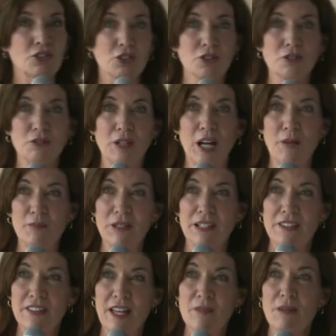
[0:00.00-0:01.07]
to,
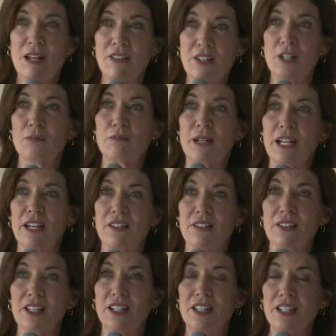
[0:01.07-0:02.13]
helping them on their path.
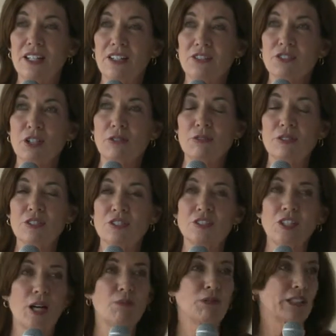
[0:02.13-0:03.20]
So it was
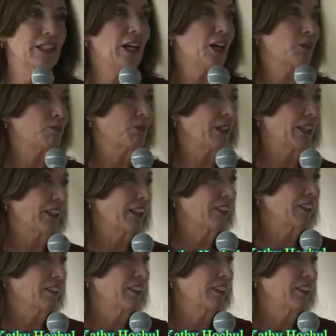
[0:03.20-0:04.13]
doubly heartbreaking